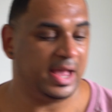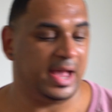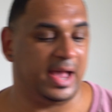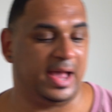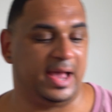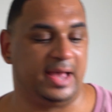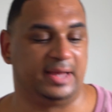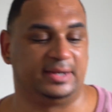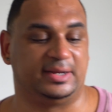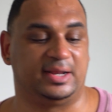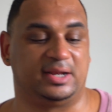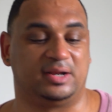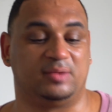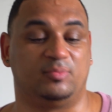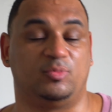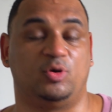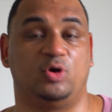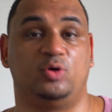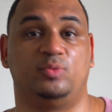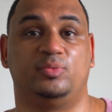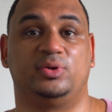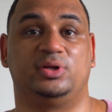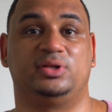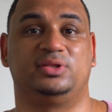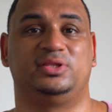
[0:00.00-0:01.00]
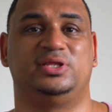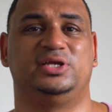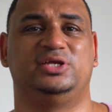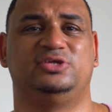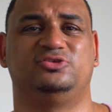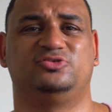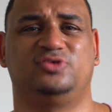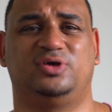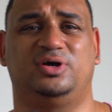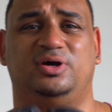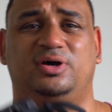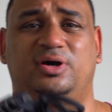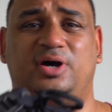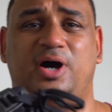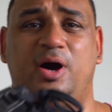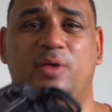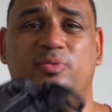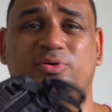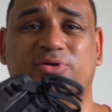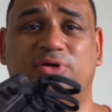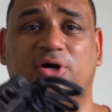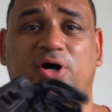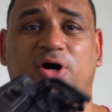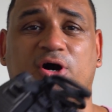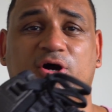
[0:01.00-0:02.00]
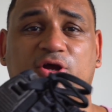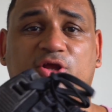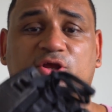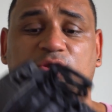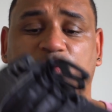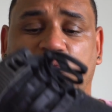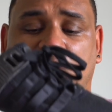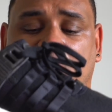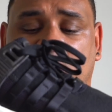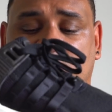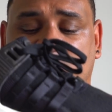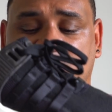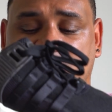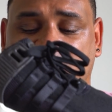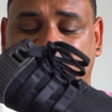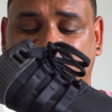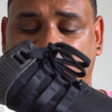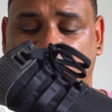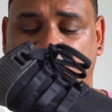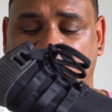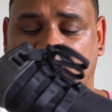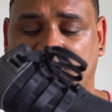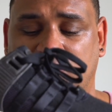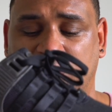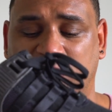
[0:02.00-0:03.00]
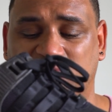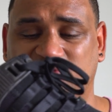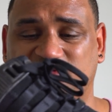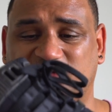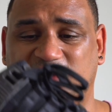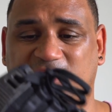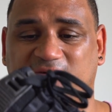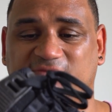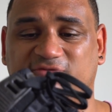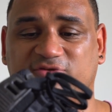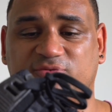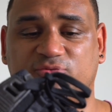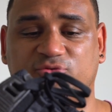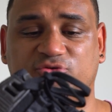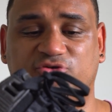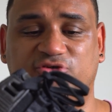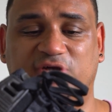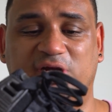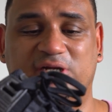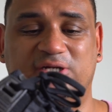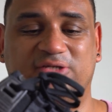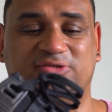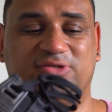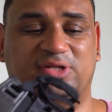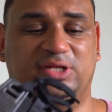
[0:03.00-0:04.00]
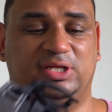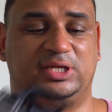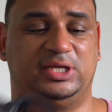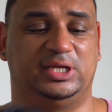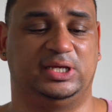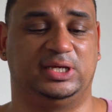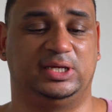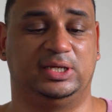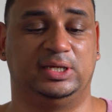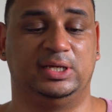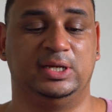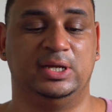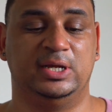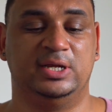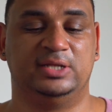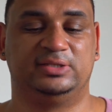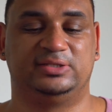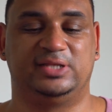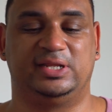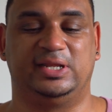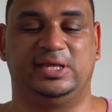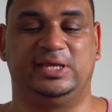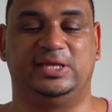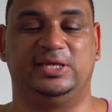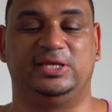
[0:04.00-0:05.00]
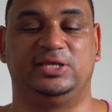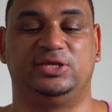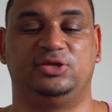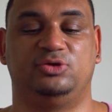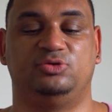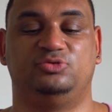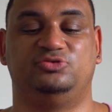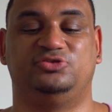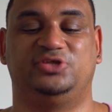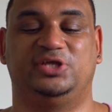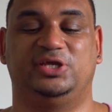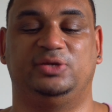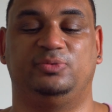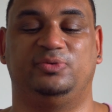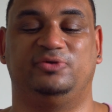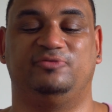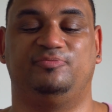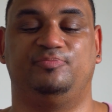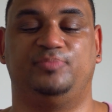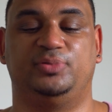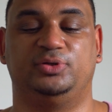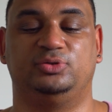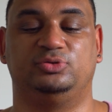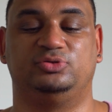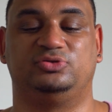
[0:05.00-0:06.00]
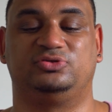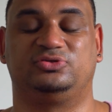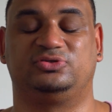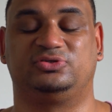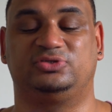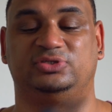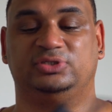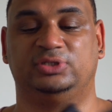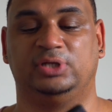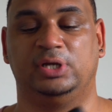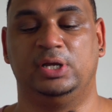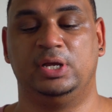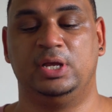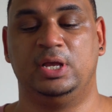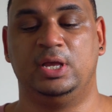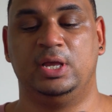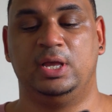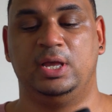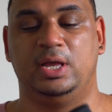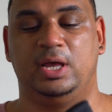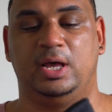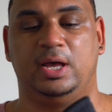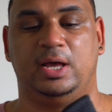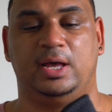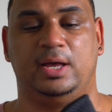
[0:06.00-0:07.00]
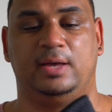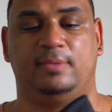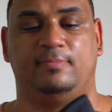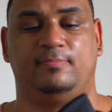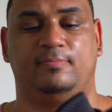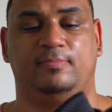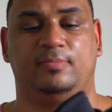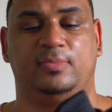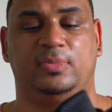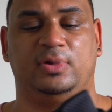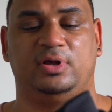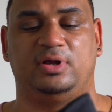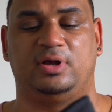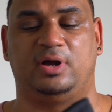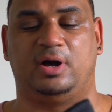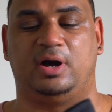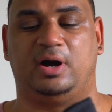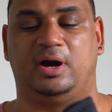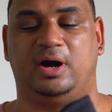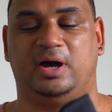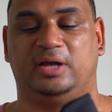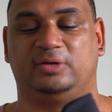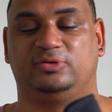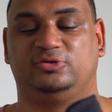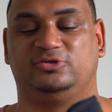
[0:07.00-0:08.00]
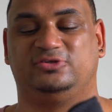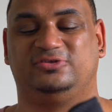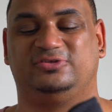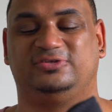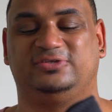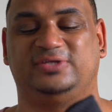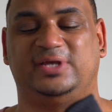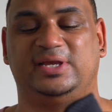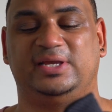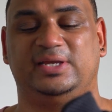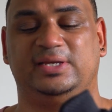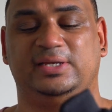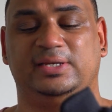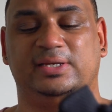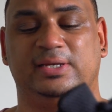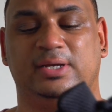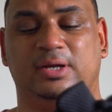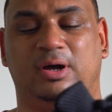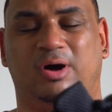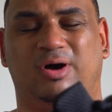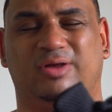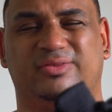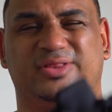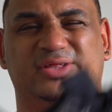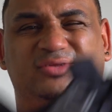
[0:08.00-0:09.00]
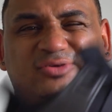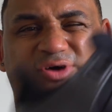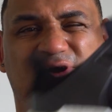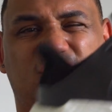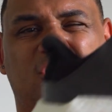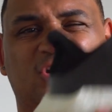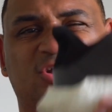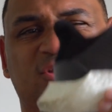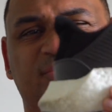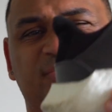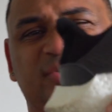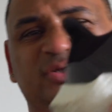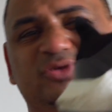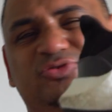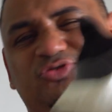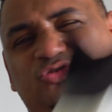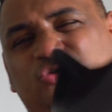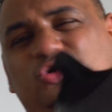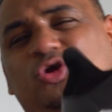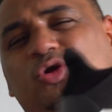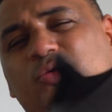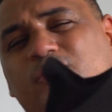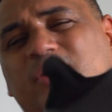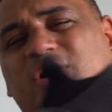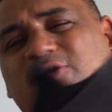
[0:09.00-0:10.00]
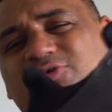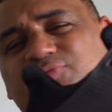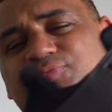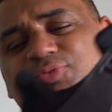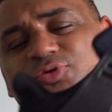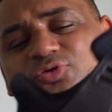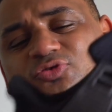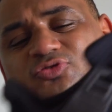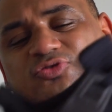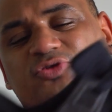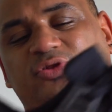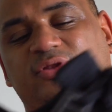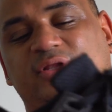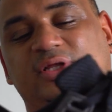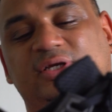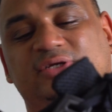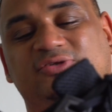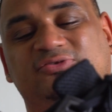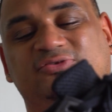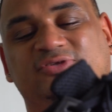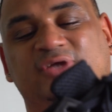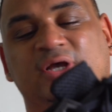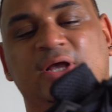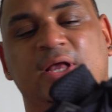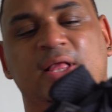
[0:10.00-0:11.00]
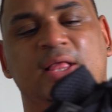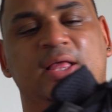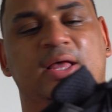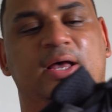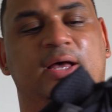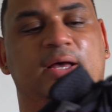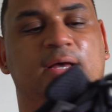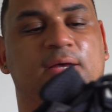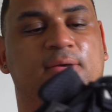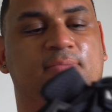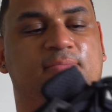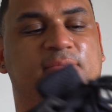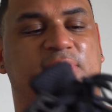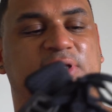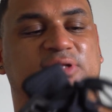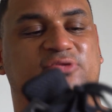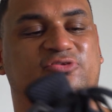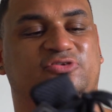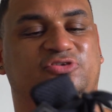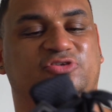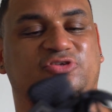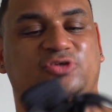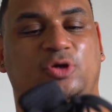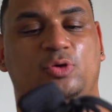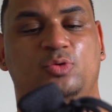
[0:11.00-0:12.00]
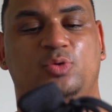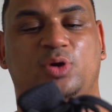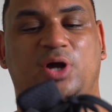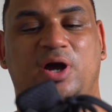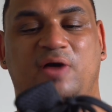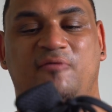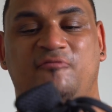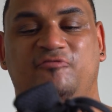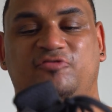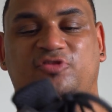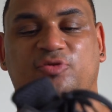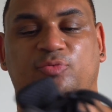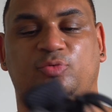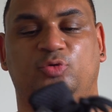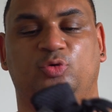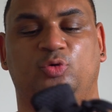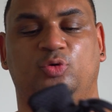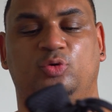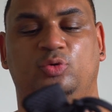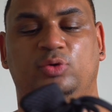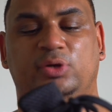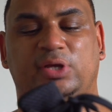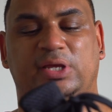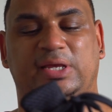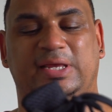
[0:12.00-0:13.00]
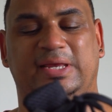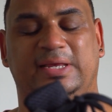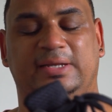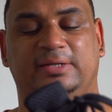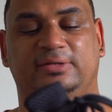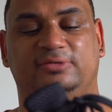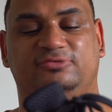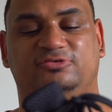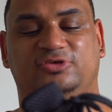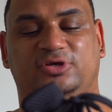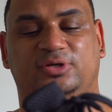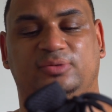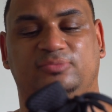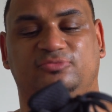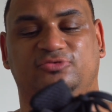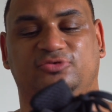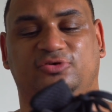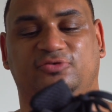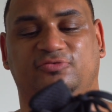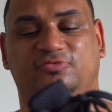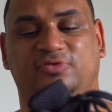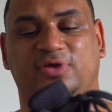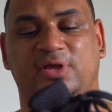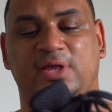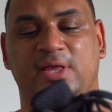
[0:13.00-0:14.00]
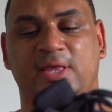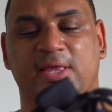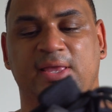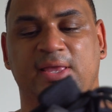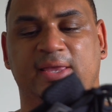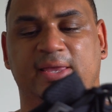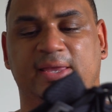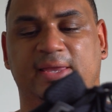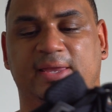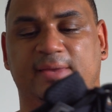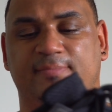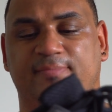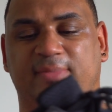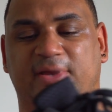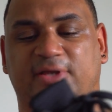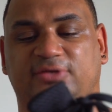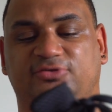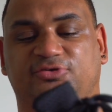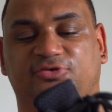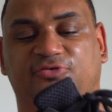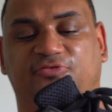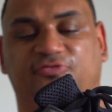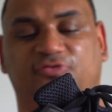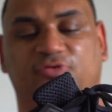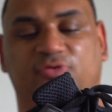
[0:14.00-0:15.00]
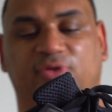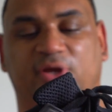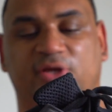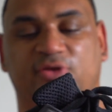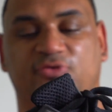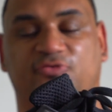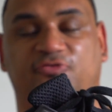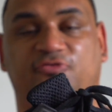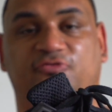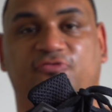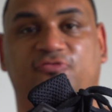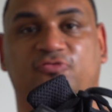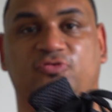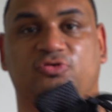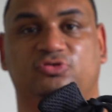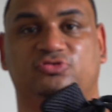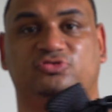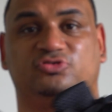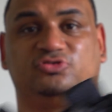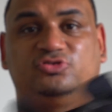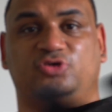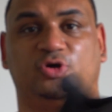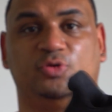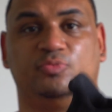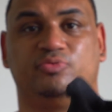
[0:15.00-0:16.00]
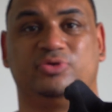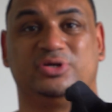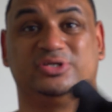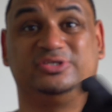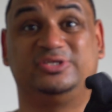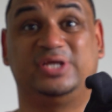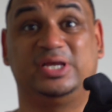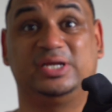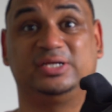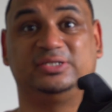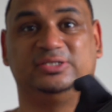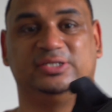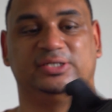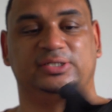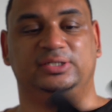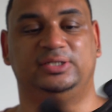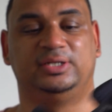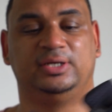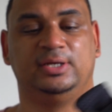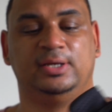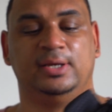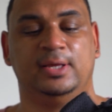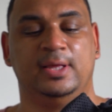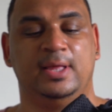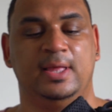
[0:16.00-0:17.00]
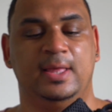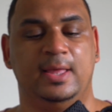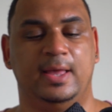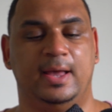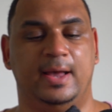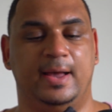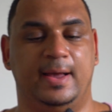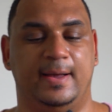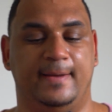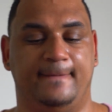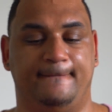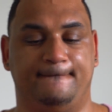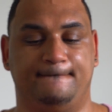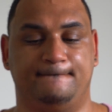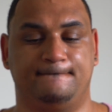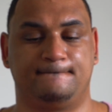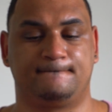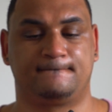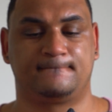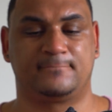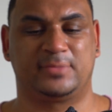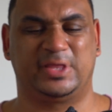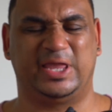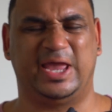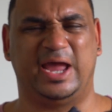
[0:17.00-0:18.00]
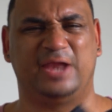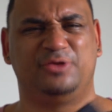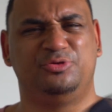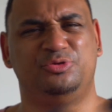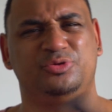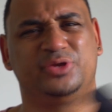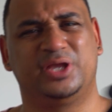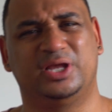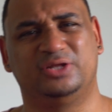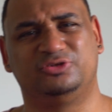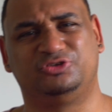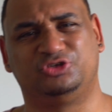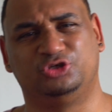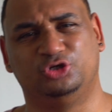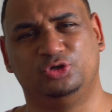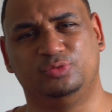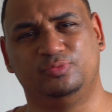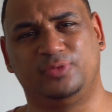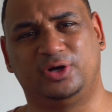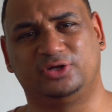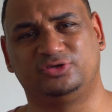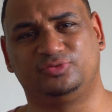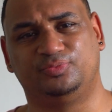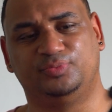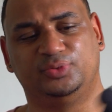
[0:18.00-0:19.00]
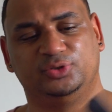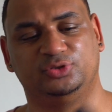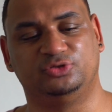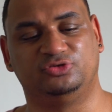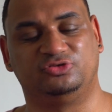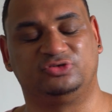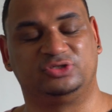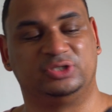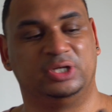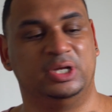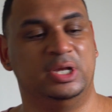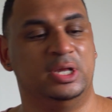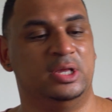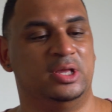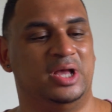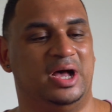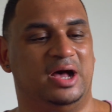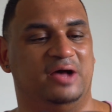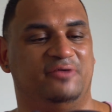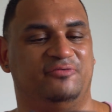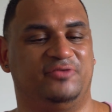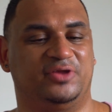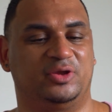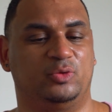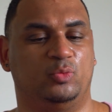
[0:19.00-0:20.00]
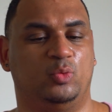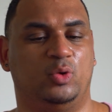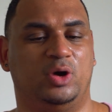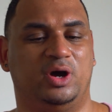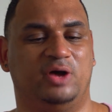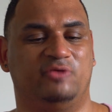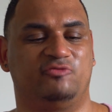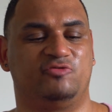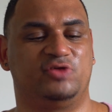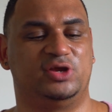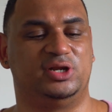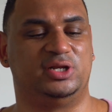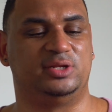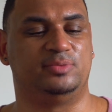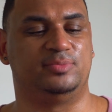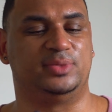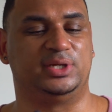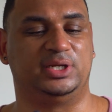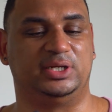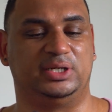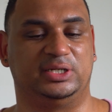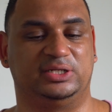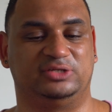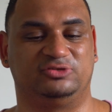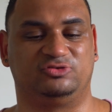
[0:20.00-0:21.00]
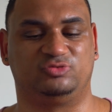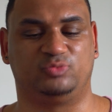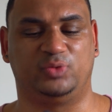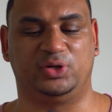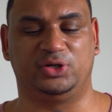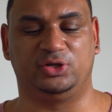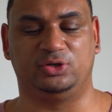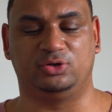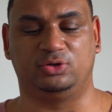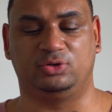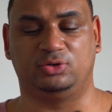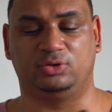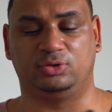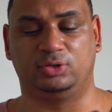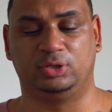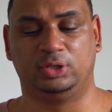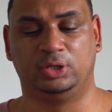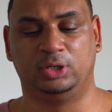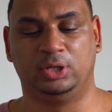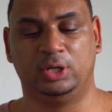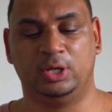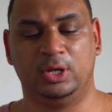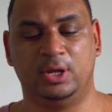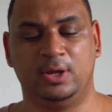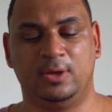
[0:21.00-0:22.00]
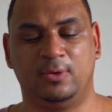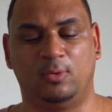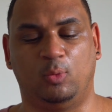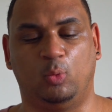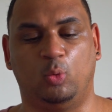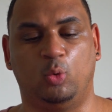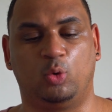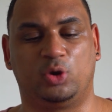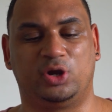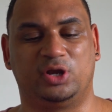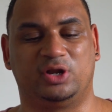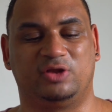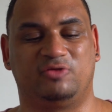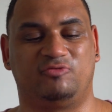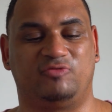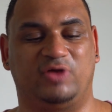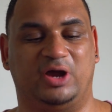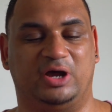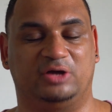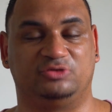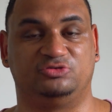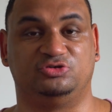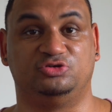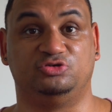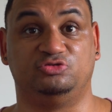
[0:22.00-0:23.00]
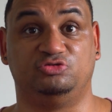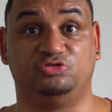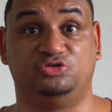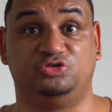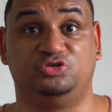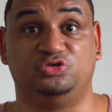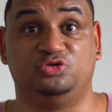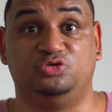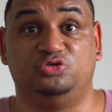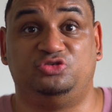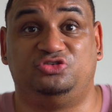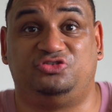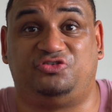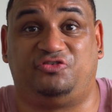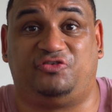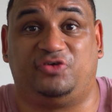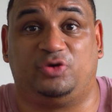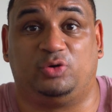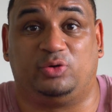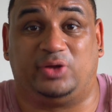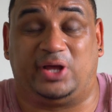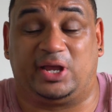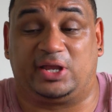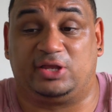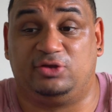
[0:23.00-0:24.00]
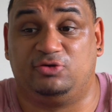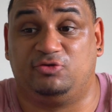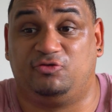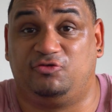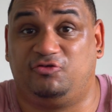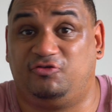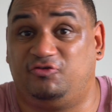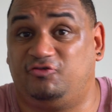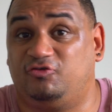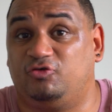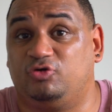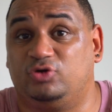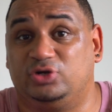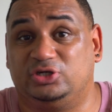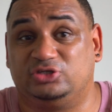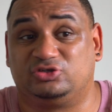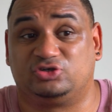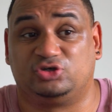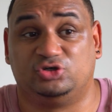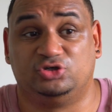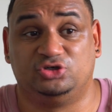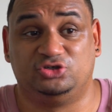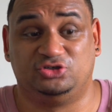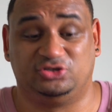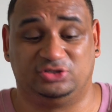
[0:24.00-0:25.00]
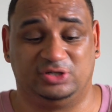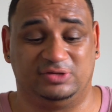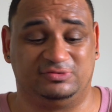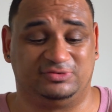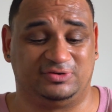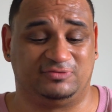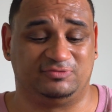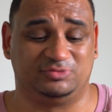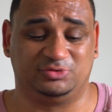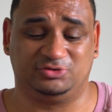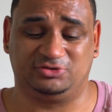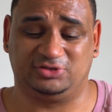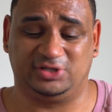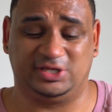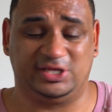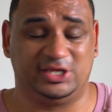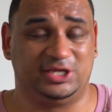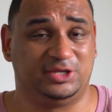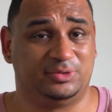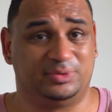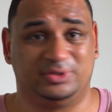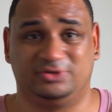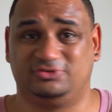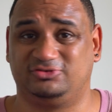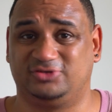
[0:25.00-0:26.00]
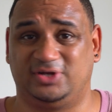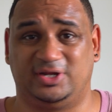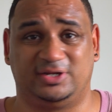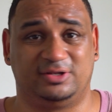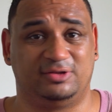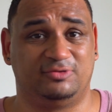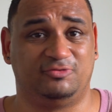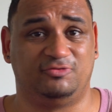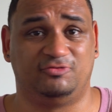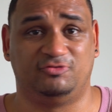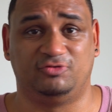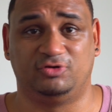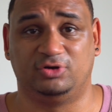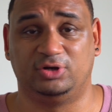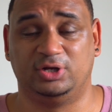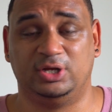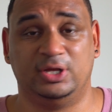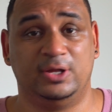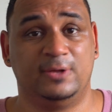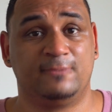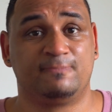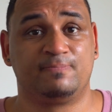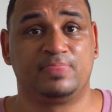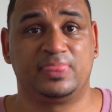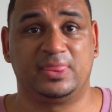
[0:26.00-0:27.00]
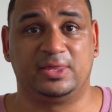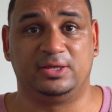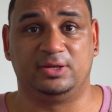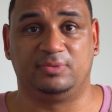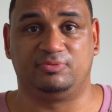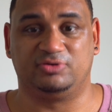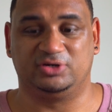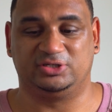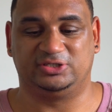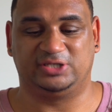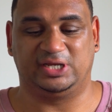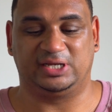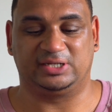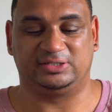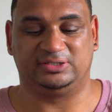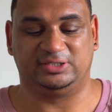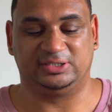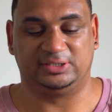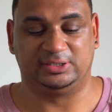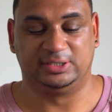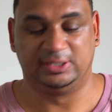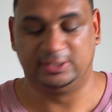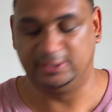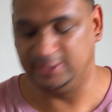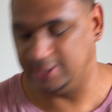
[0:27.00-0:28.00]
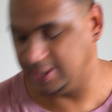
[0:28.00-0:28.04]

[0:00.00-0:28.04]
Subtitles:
And at the moment, these are, I would argue, these are one of the most comfortable trainers of the year. They're the EQT with boosts. I'd say there's arguably too much boost on this. It's so comfortable in terms of it makes you feel like your foot's so protected. Can you get too much boost? I think what I really mean is when you're walking around, you do feel like your foot is cushioned. If someone was to hit you on the side of the foot, you're protected.